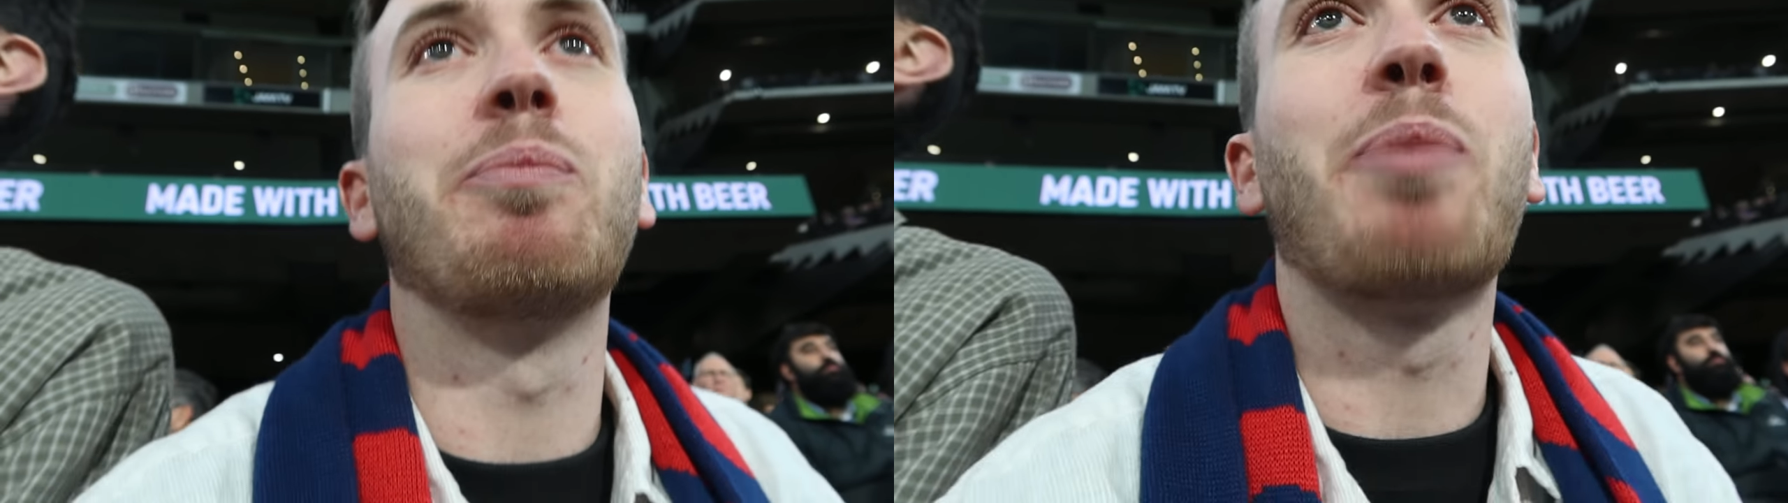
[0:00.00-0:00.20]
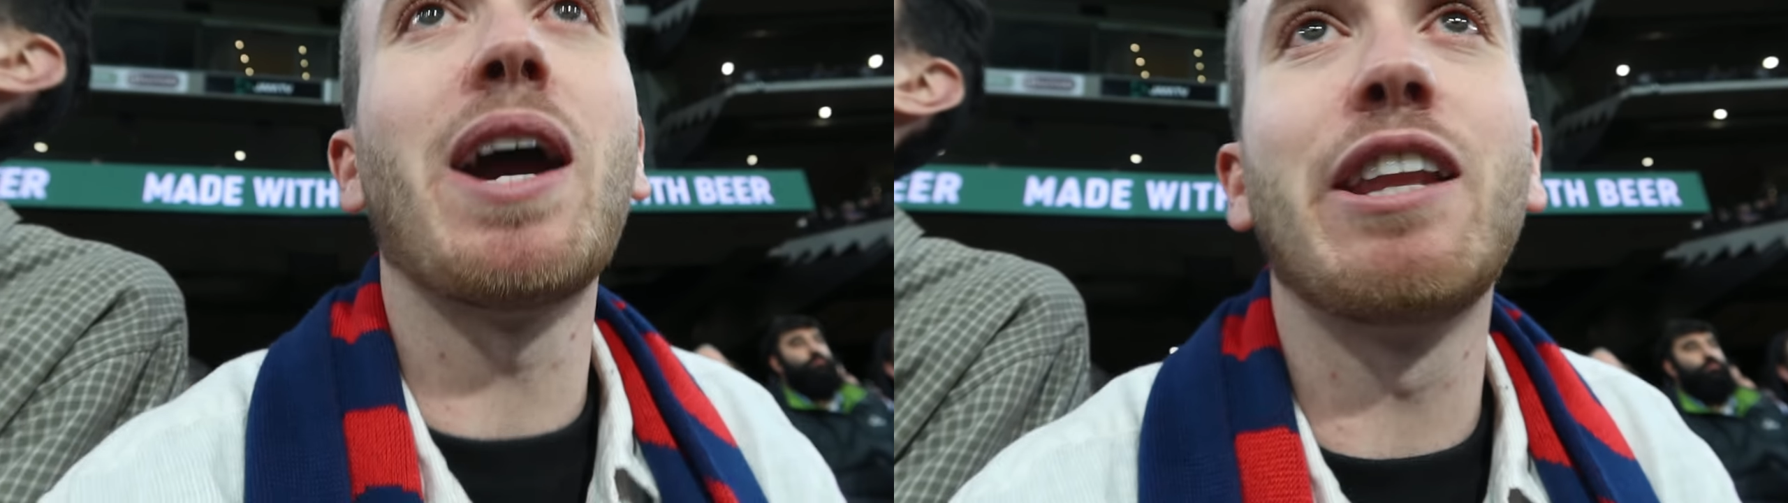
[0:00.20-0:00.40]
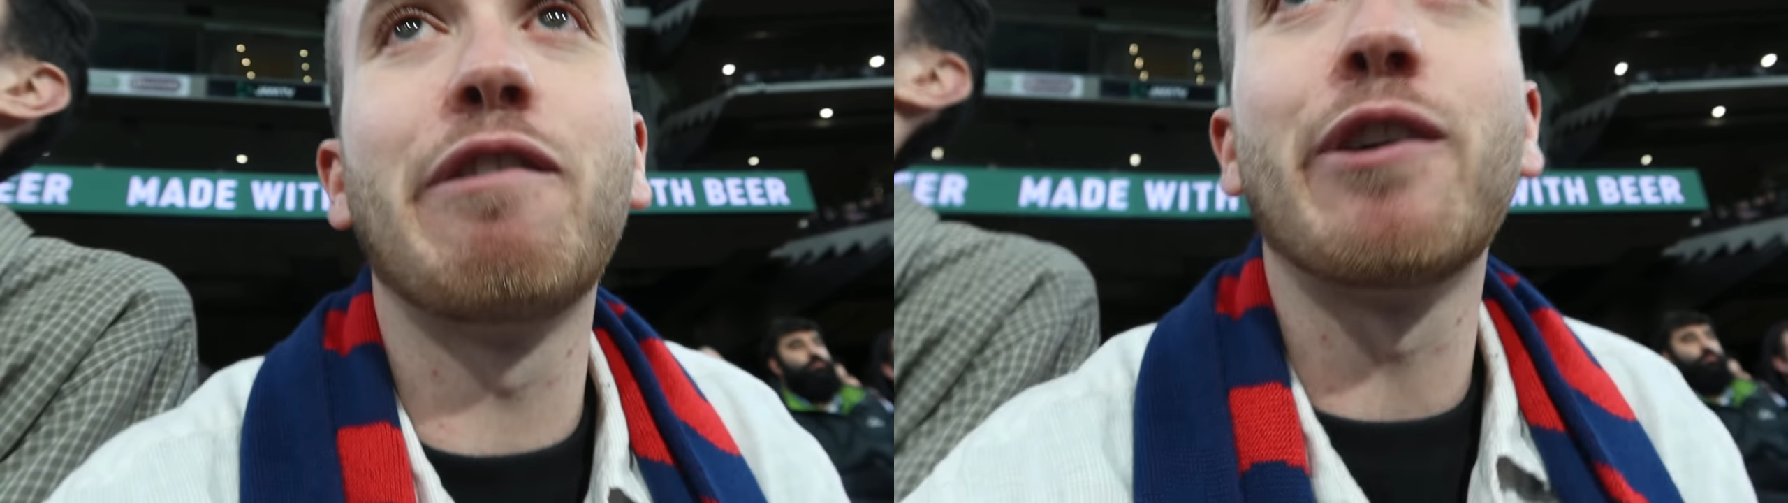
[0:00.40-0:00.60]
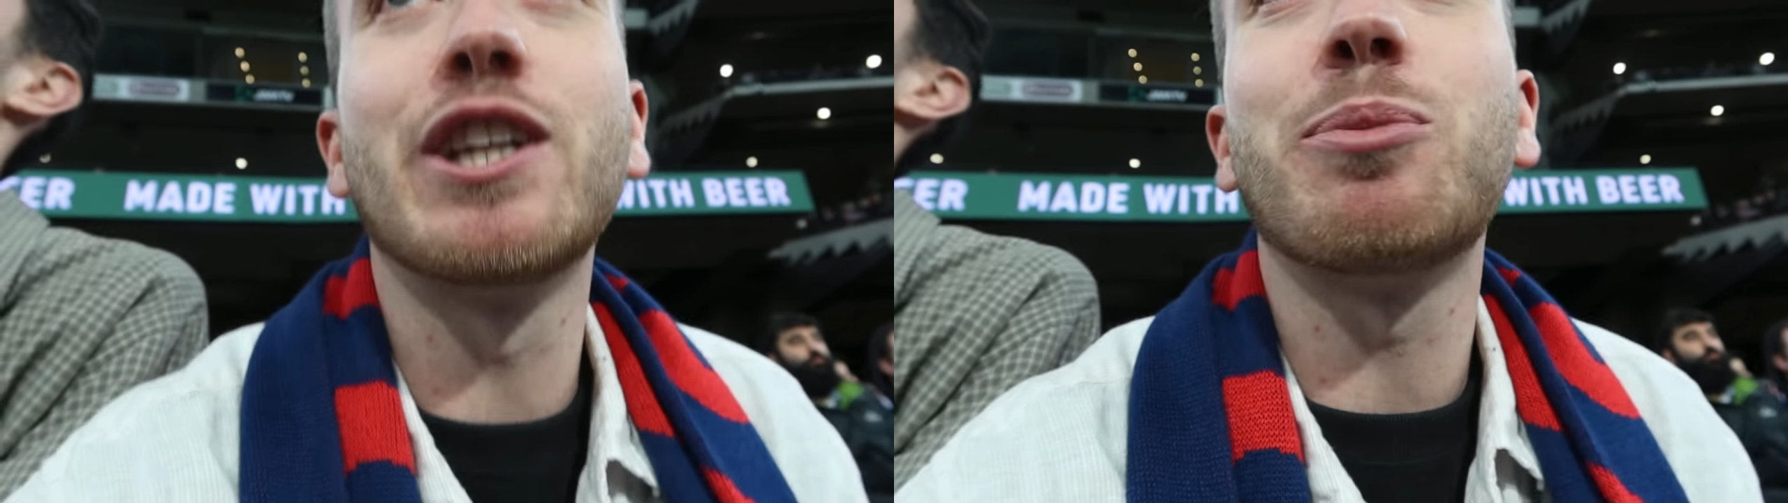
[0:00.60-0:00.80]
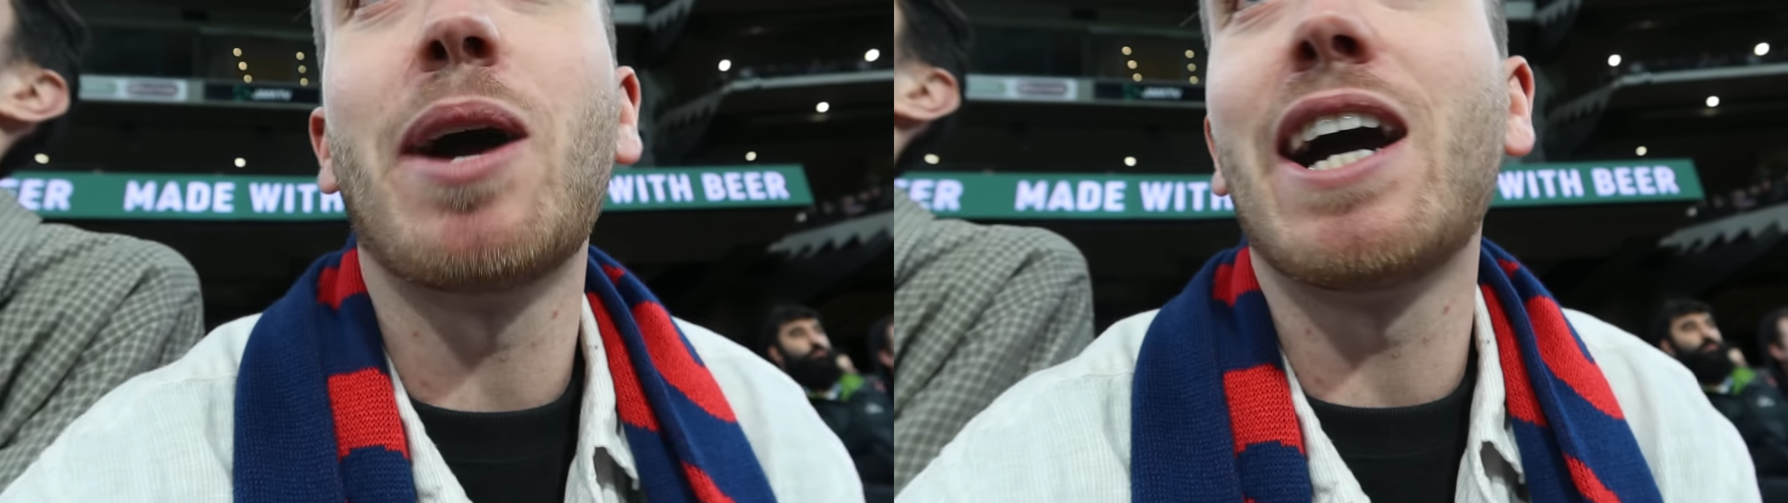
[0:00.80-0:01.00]
Bayley
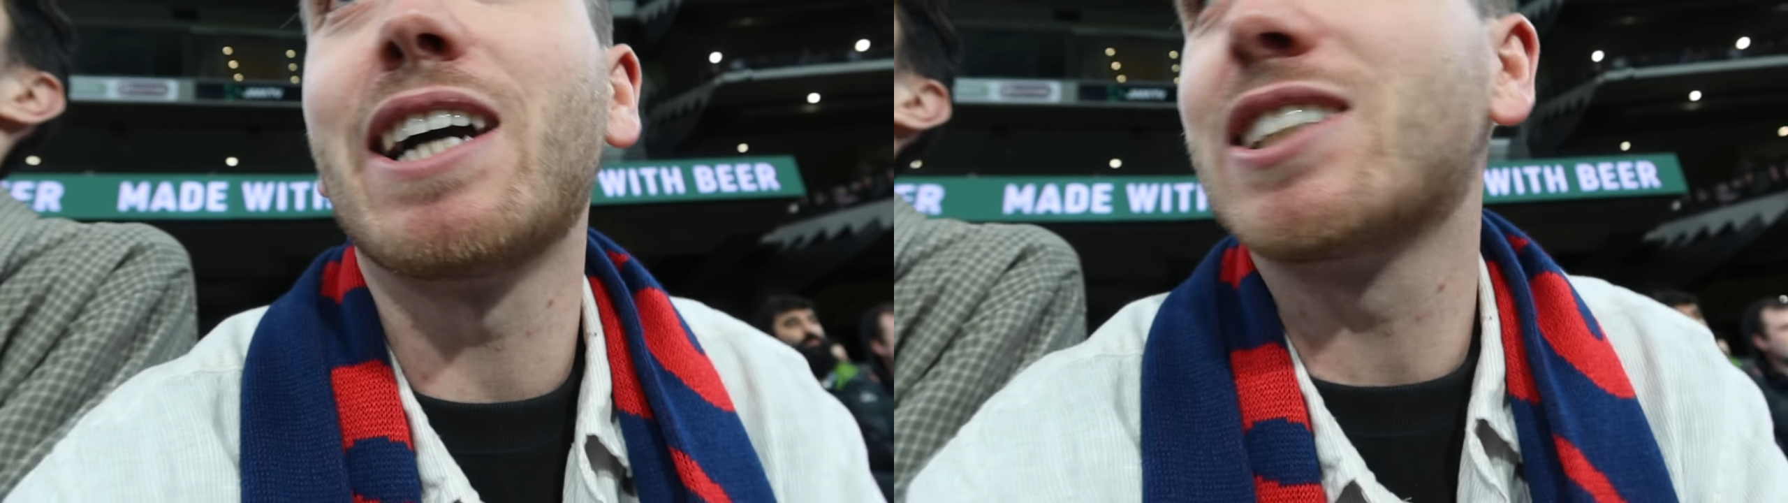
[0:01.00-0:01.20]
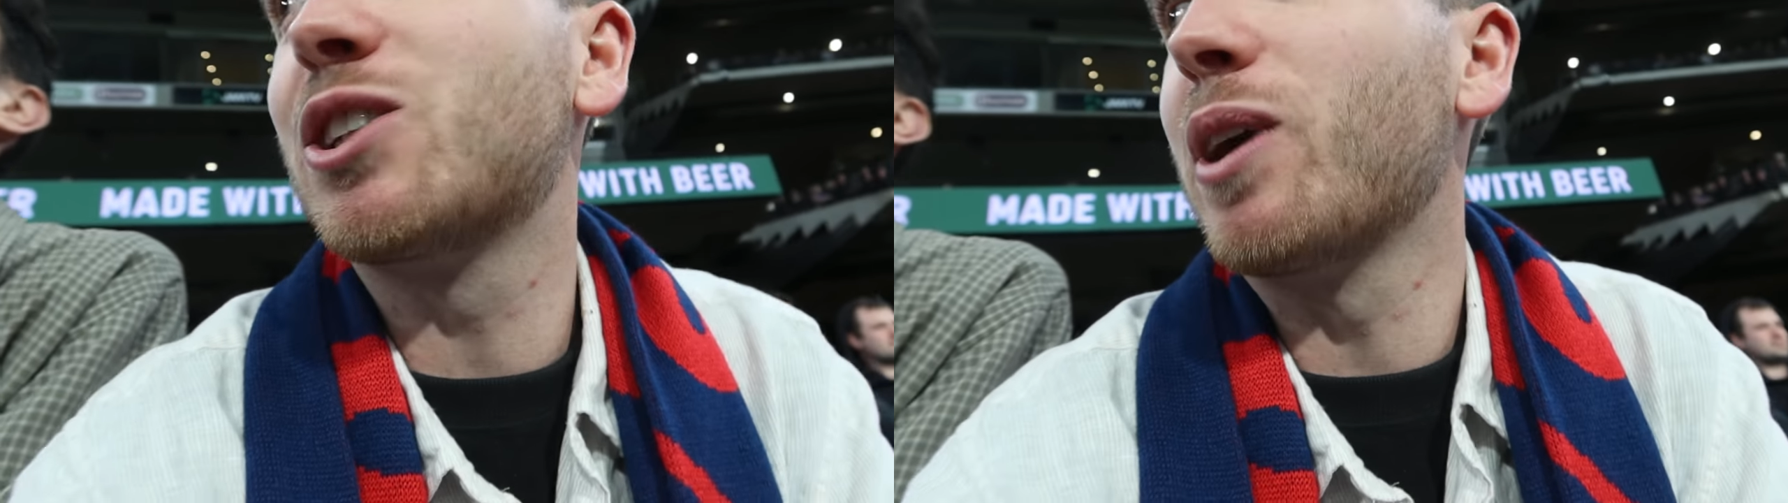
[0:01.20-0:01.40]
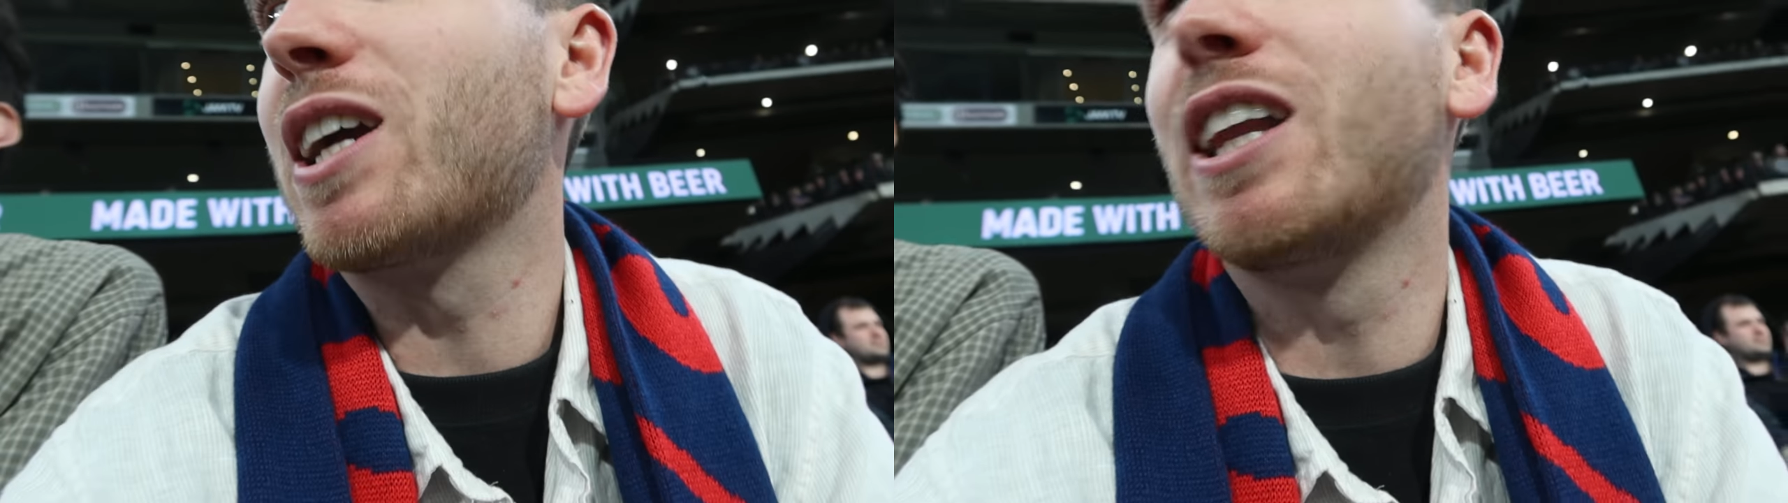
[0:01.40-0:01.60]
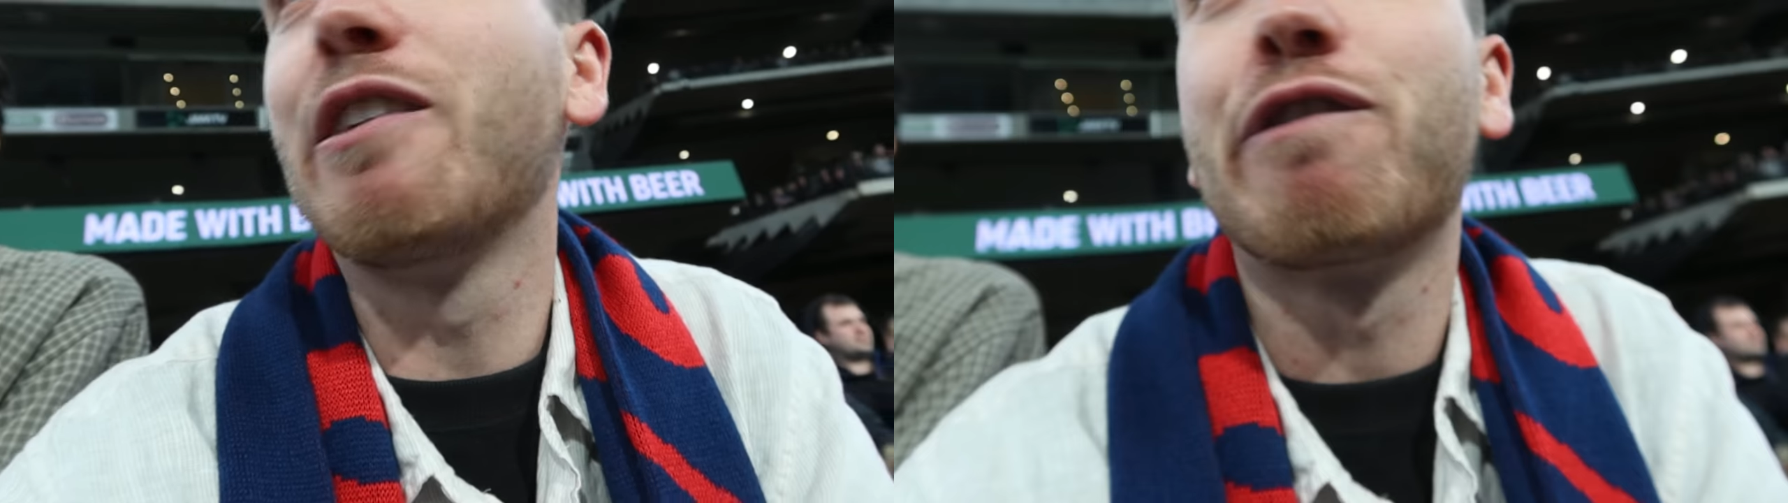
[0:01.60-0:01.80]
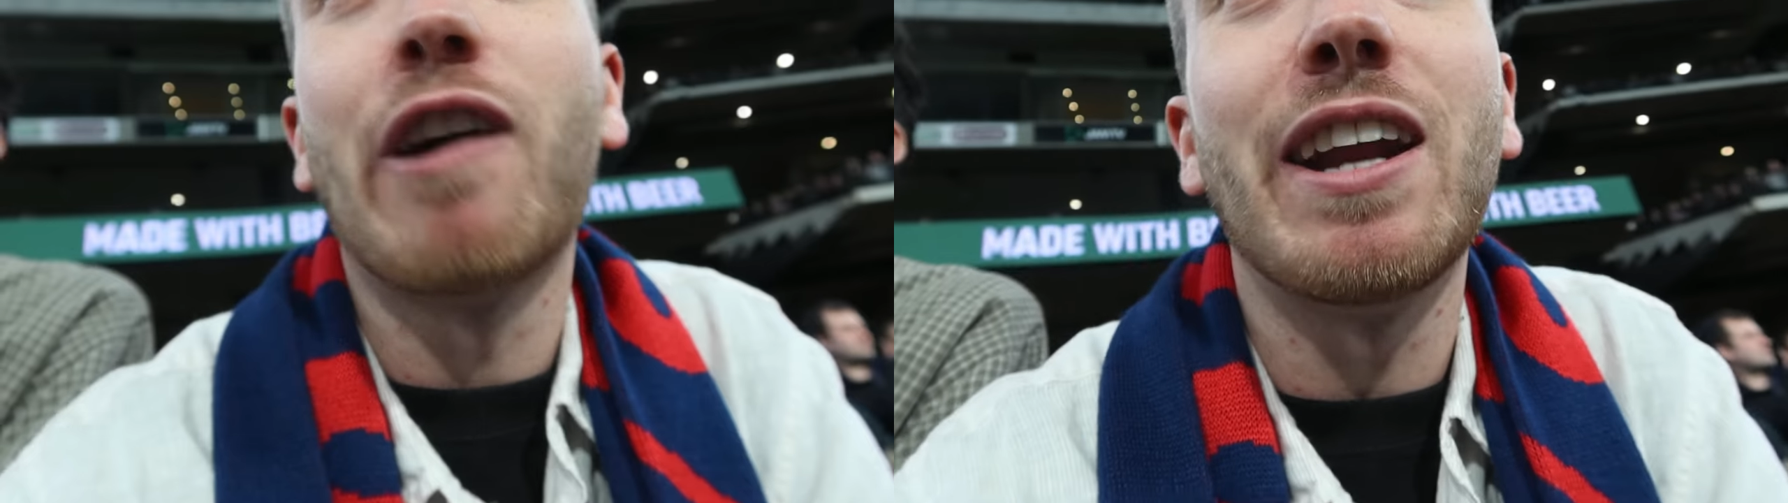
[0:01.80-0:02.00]
Fritsch marks directly
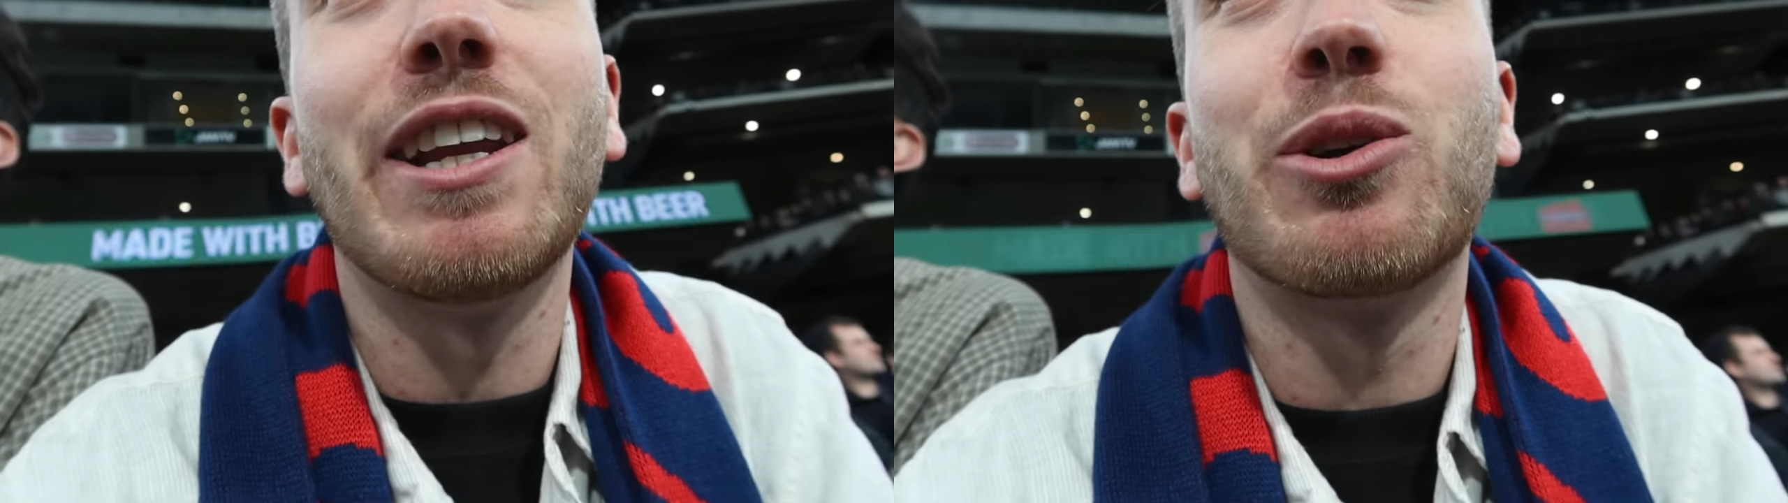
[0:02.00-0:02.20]
in front.